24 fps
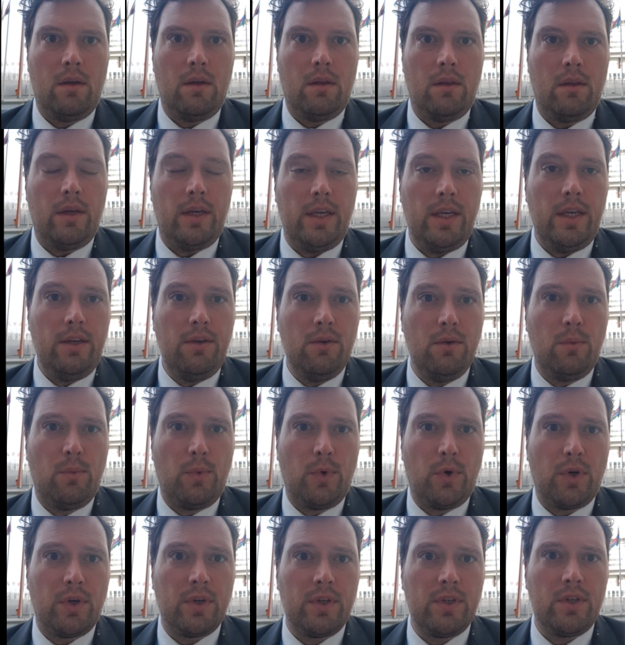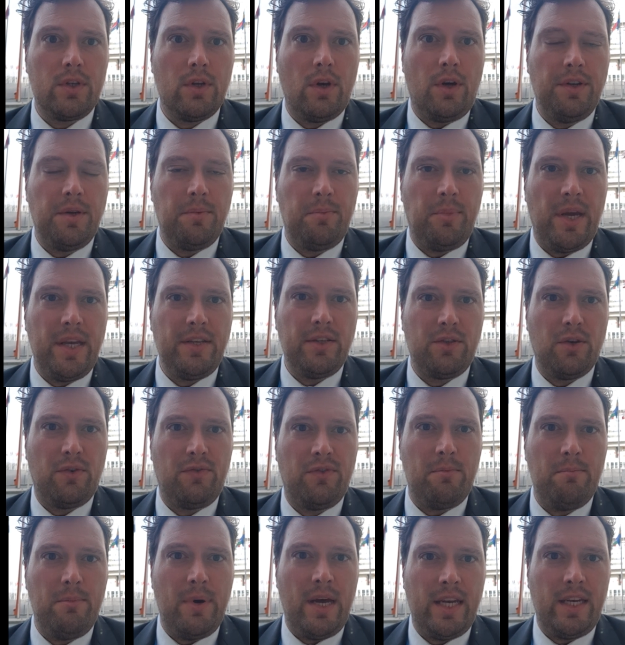The EU works on the basis
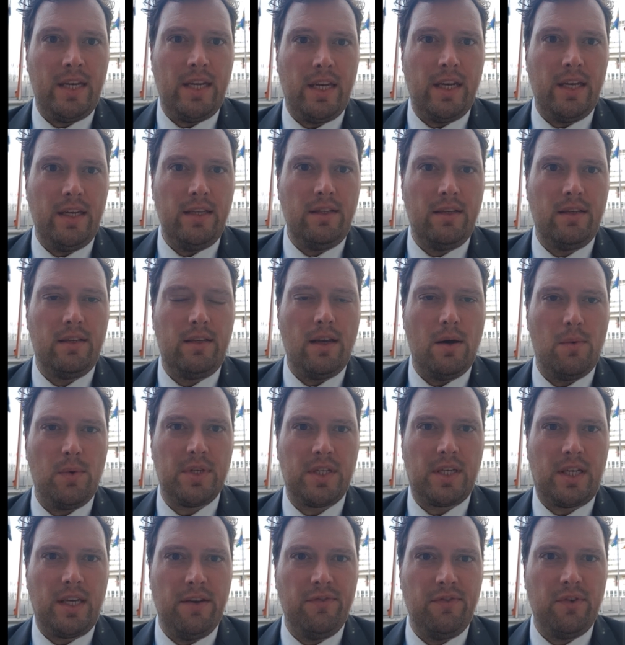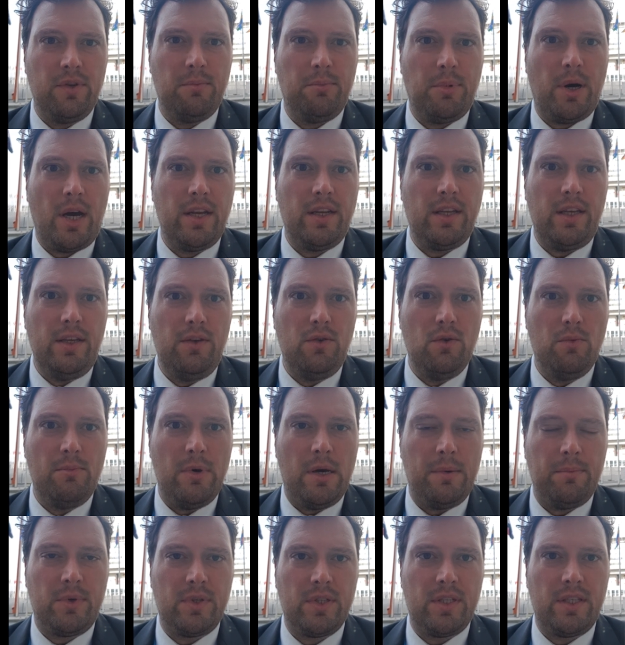of a mandate that was given by the EU
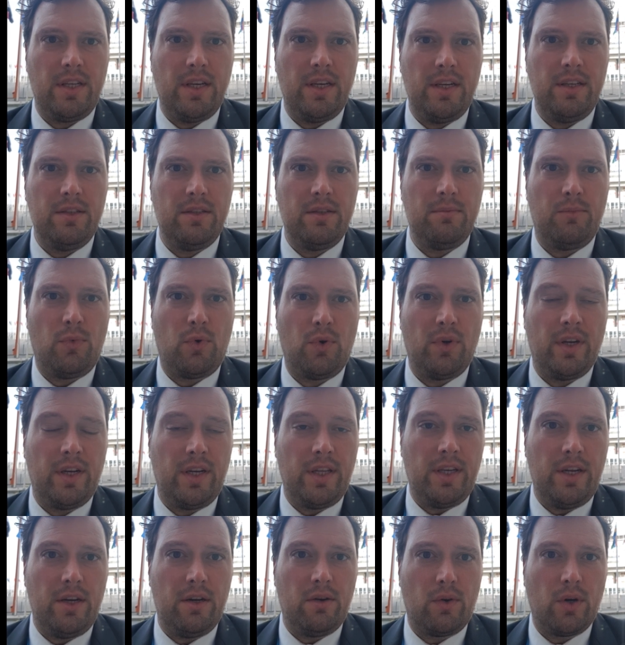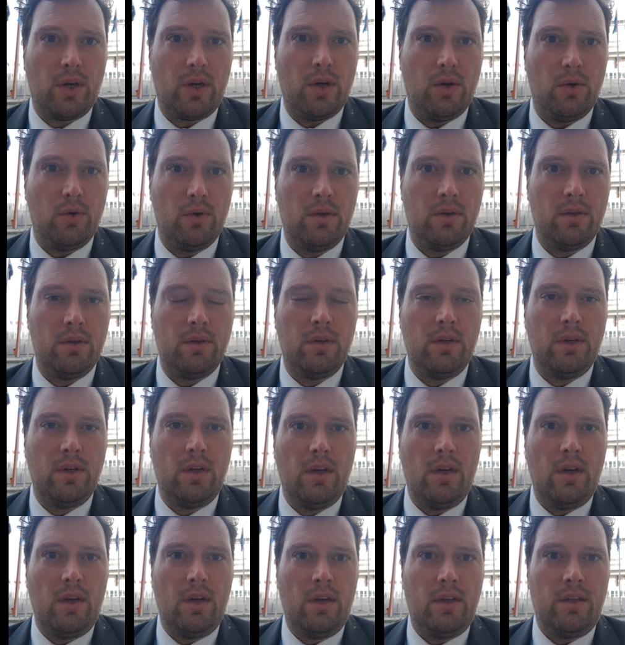member states more than a year ago.
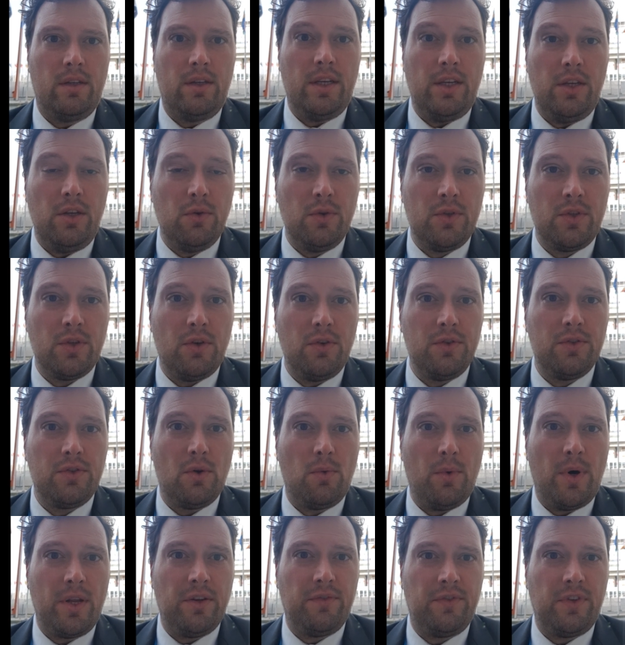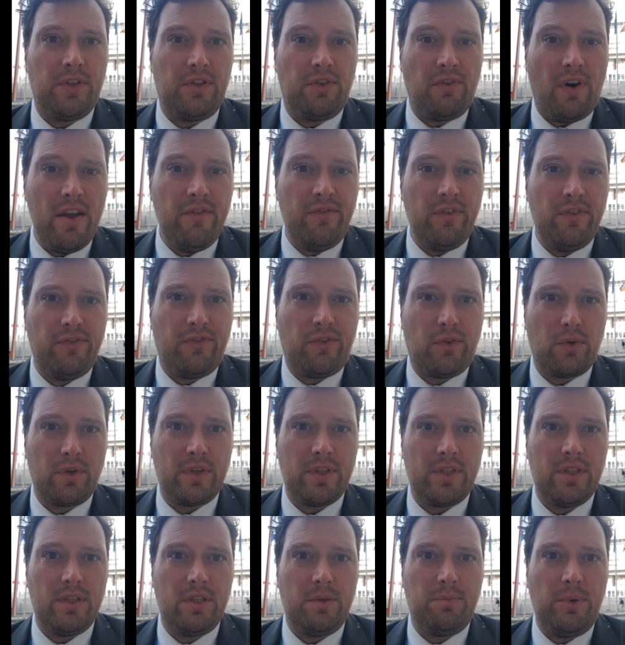The EU is also one of the driving
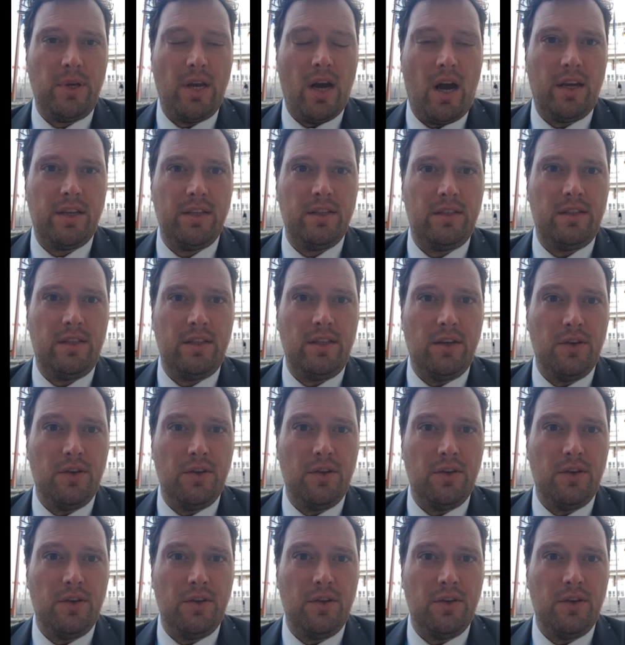forces behind the